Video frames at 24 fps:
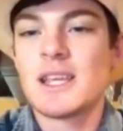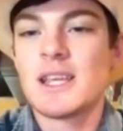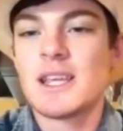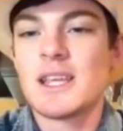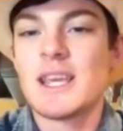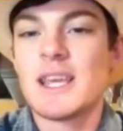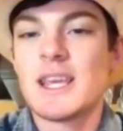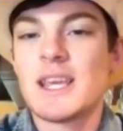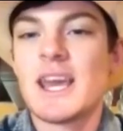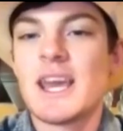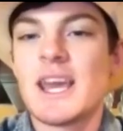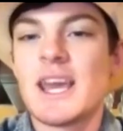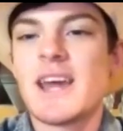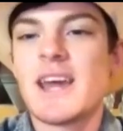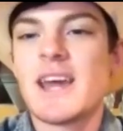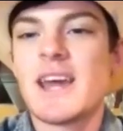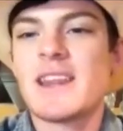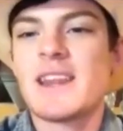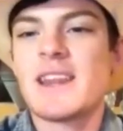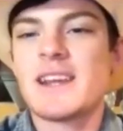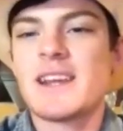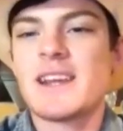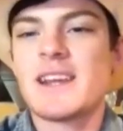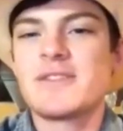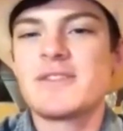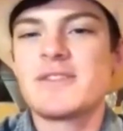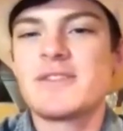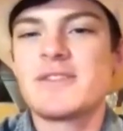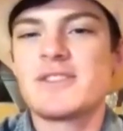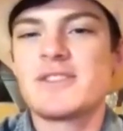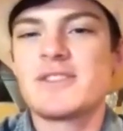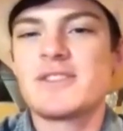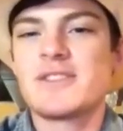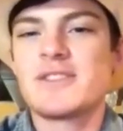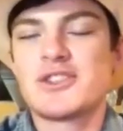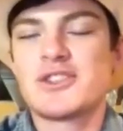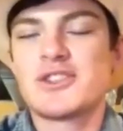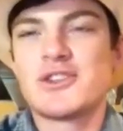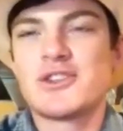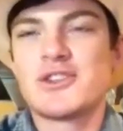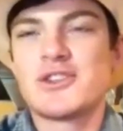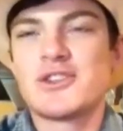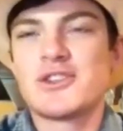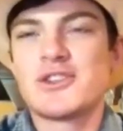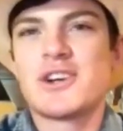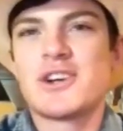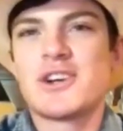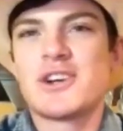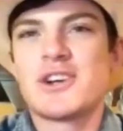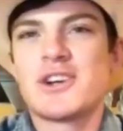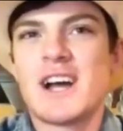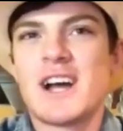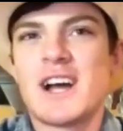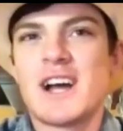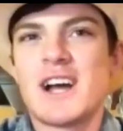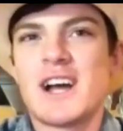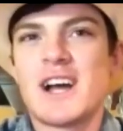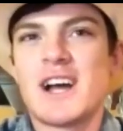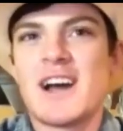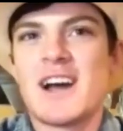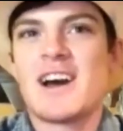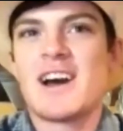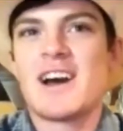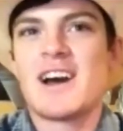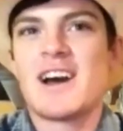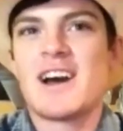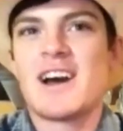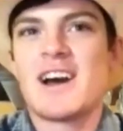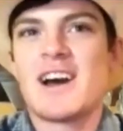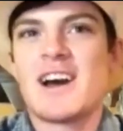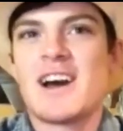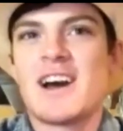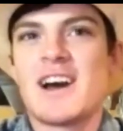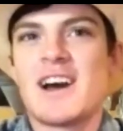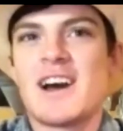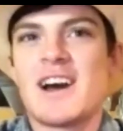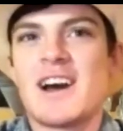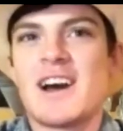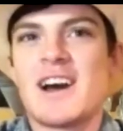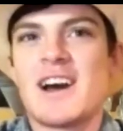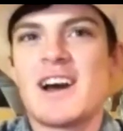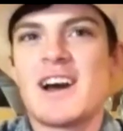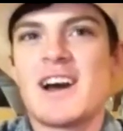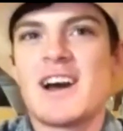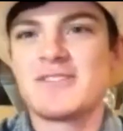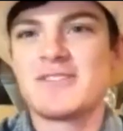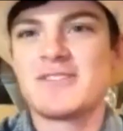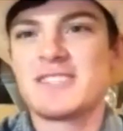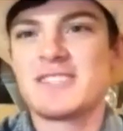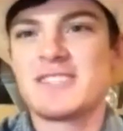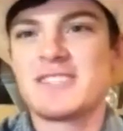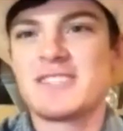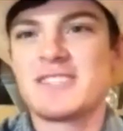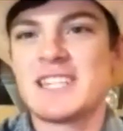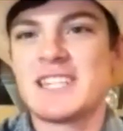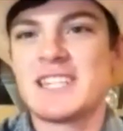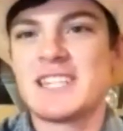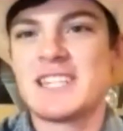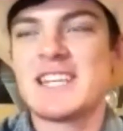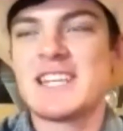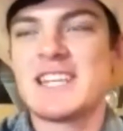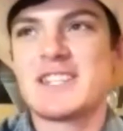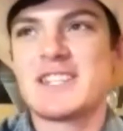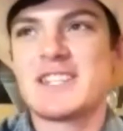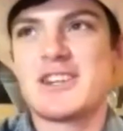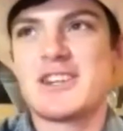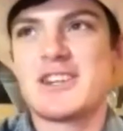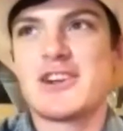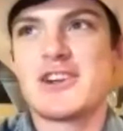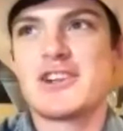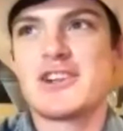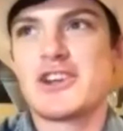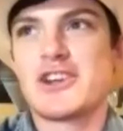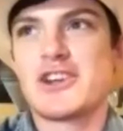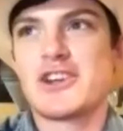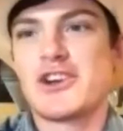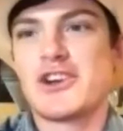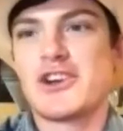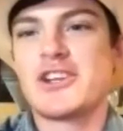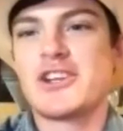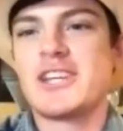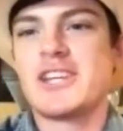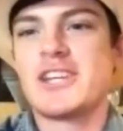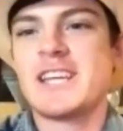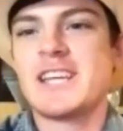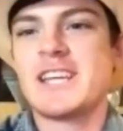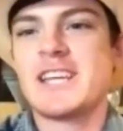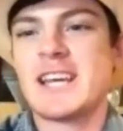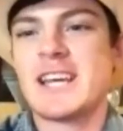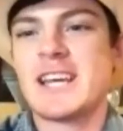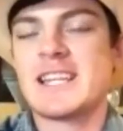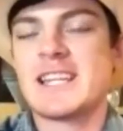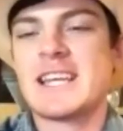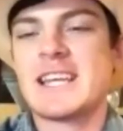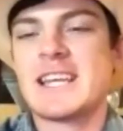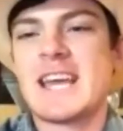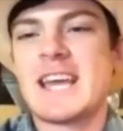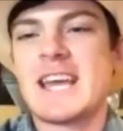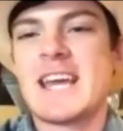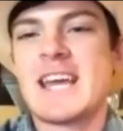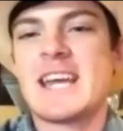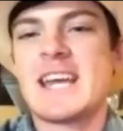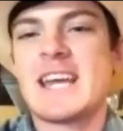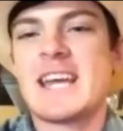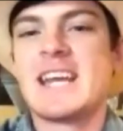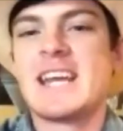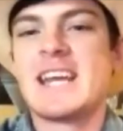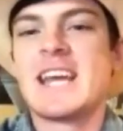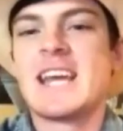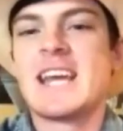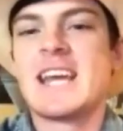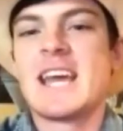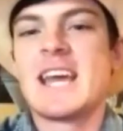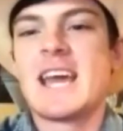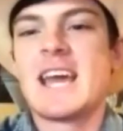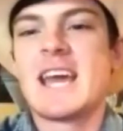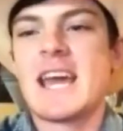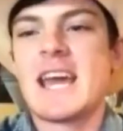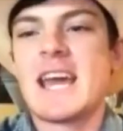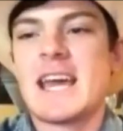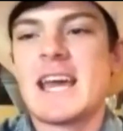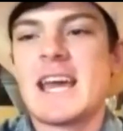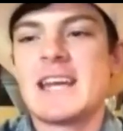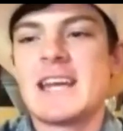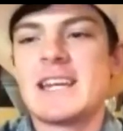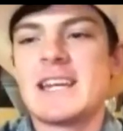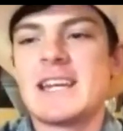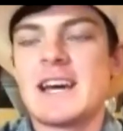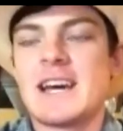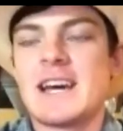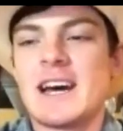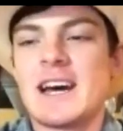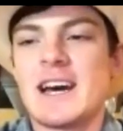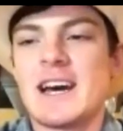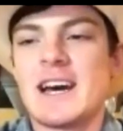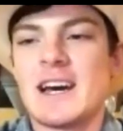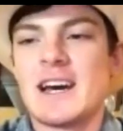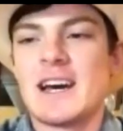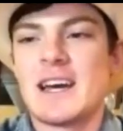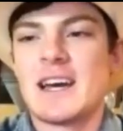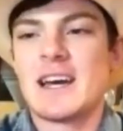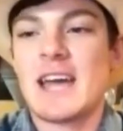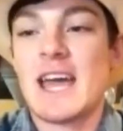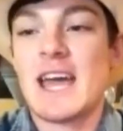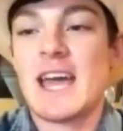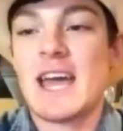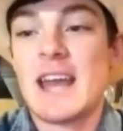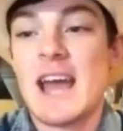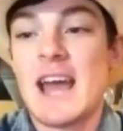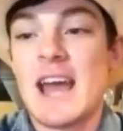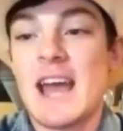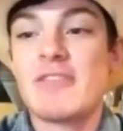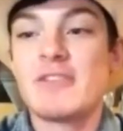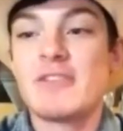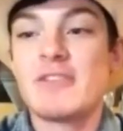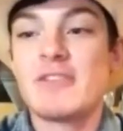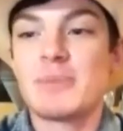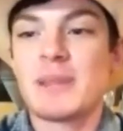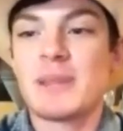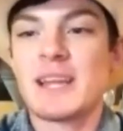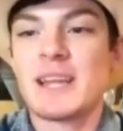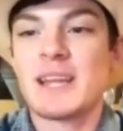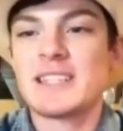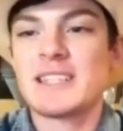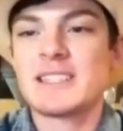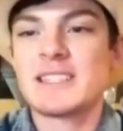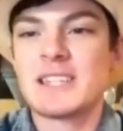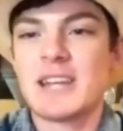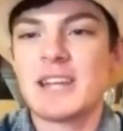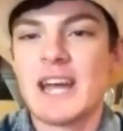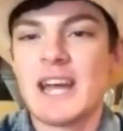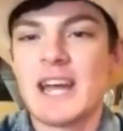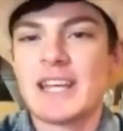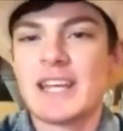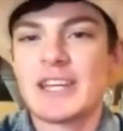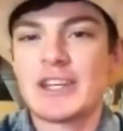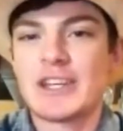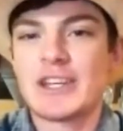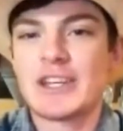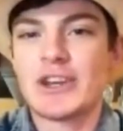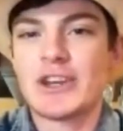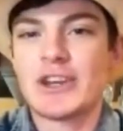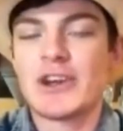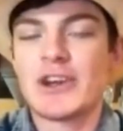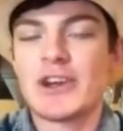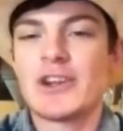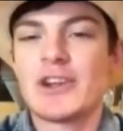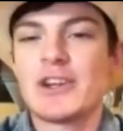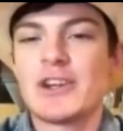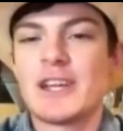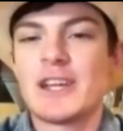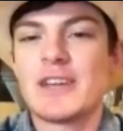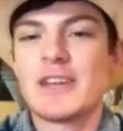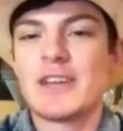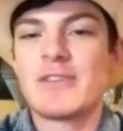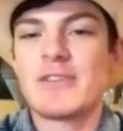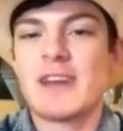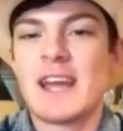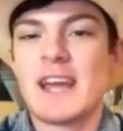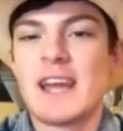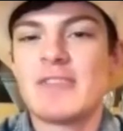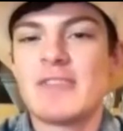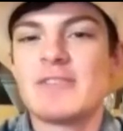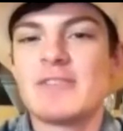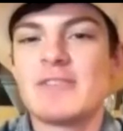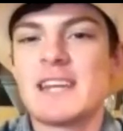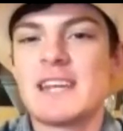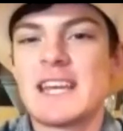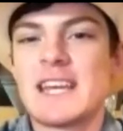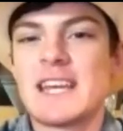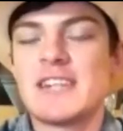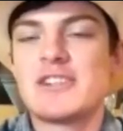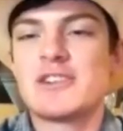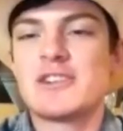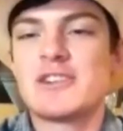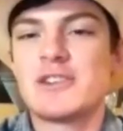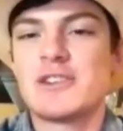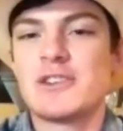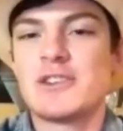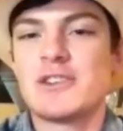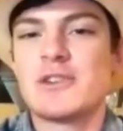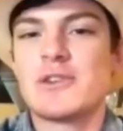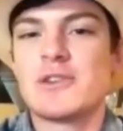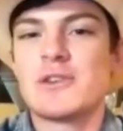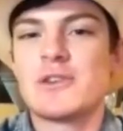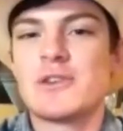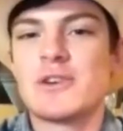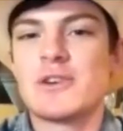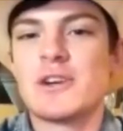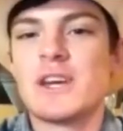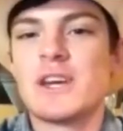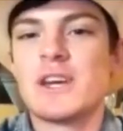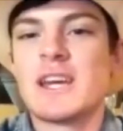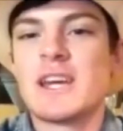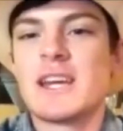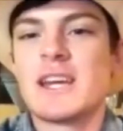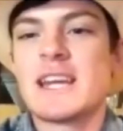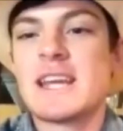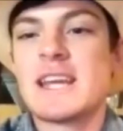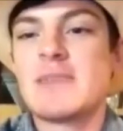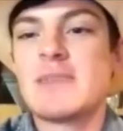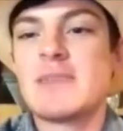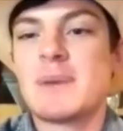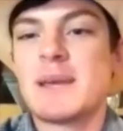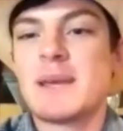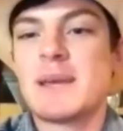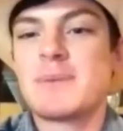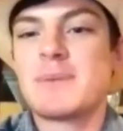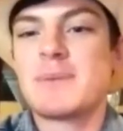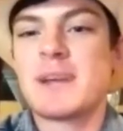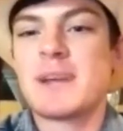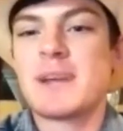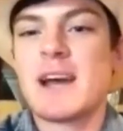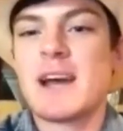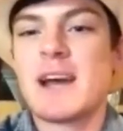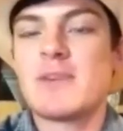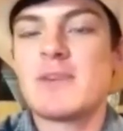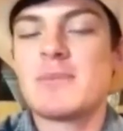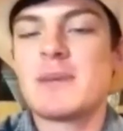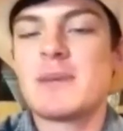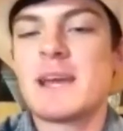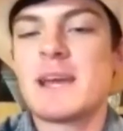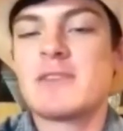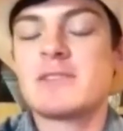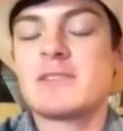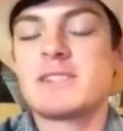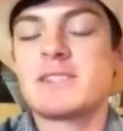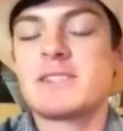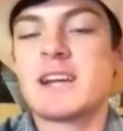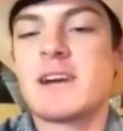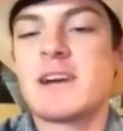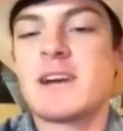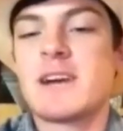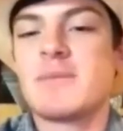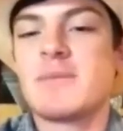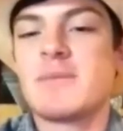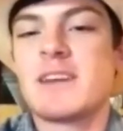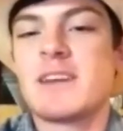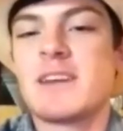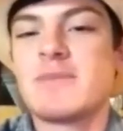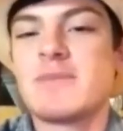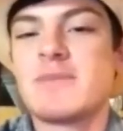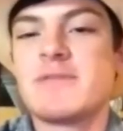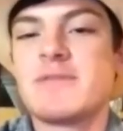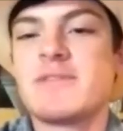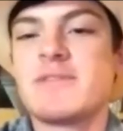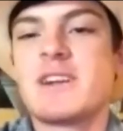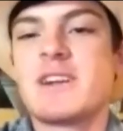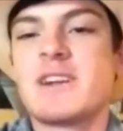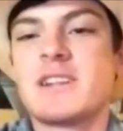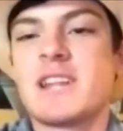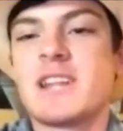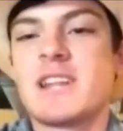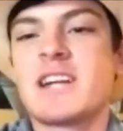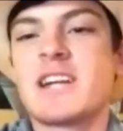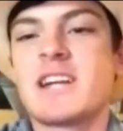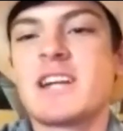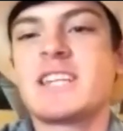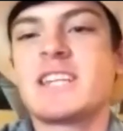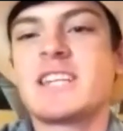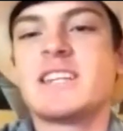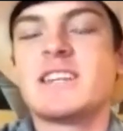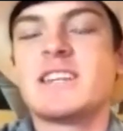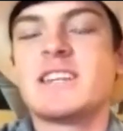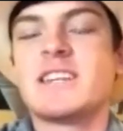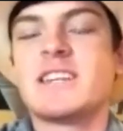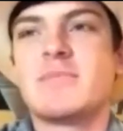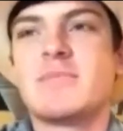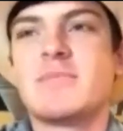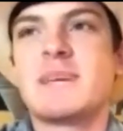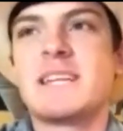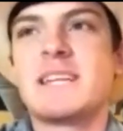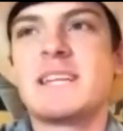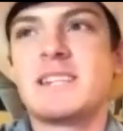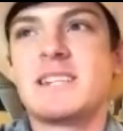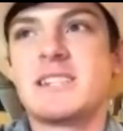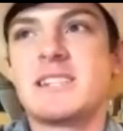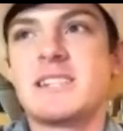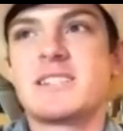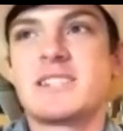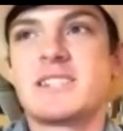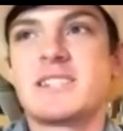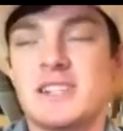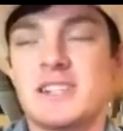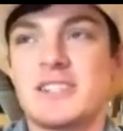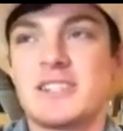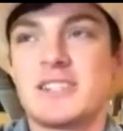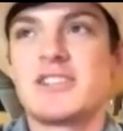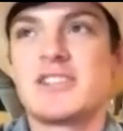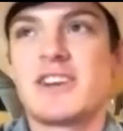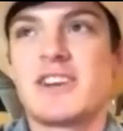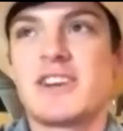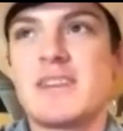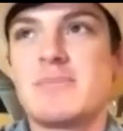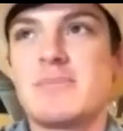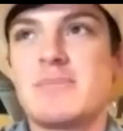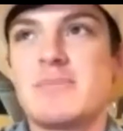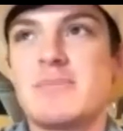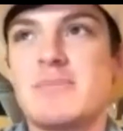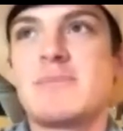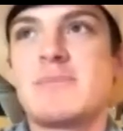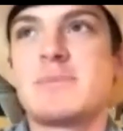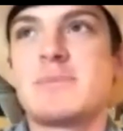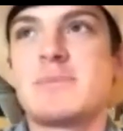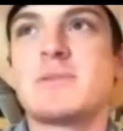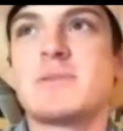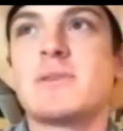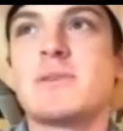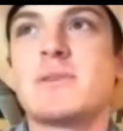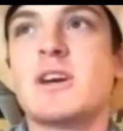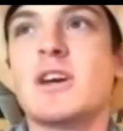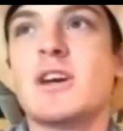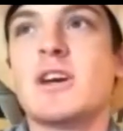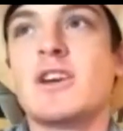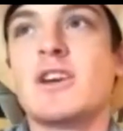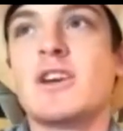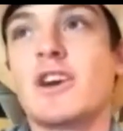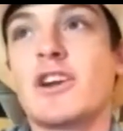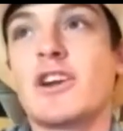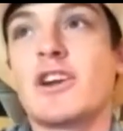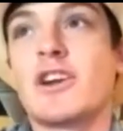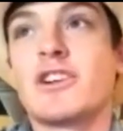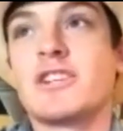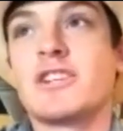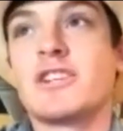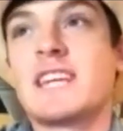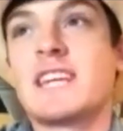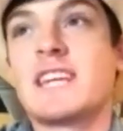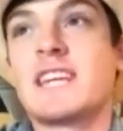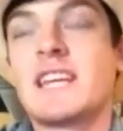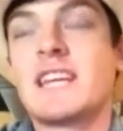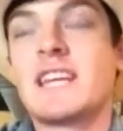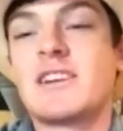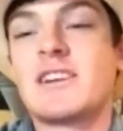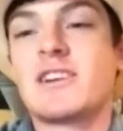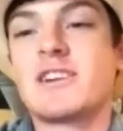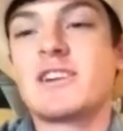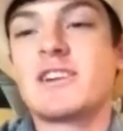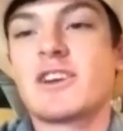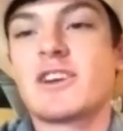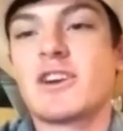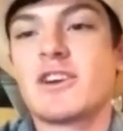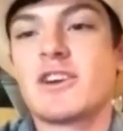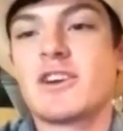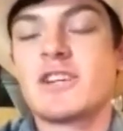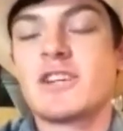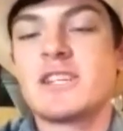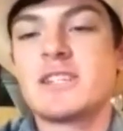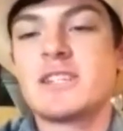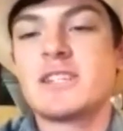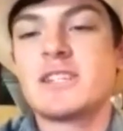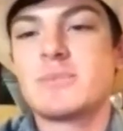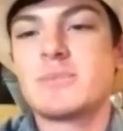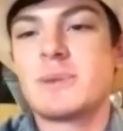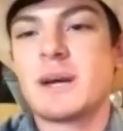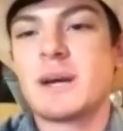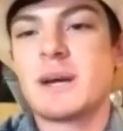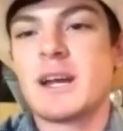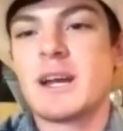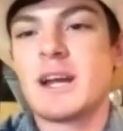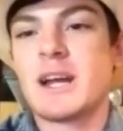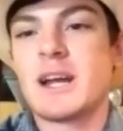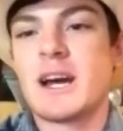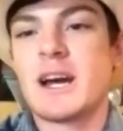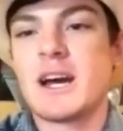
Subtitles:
Yeah, that's for sure. I was very lucky enough to get to know Cody and Leanne, and have a place that I can go if I ever need to, or need people to help me out with something. I've been very lucky to meet such great people, not only here at Cody's, but